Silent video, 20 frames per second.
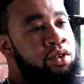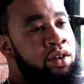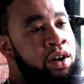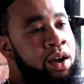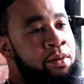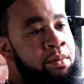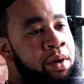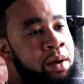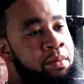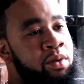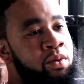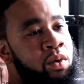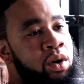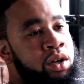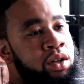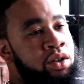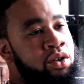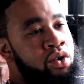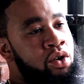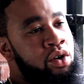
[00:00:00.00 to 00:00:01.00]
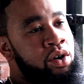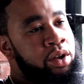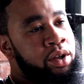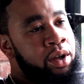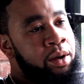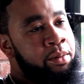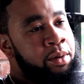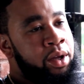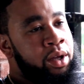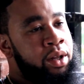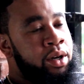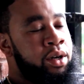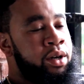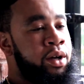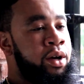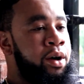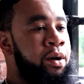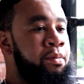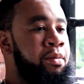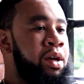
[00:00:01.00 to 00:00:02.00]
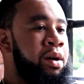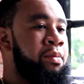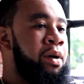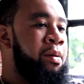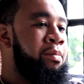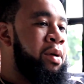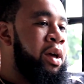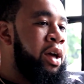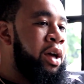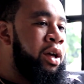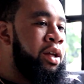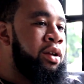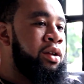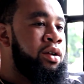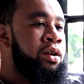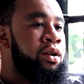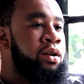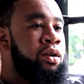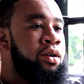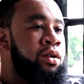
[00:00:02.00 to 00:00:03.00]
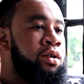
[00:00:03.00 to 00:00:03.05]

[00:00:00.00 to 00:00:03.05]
you know, that made me want to do it. I mean, and, uh, me and my man,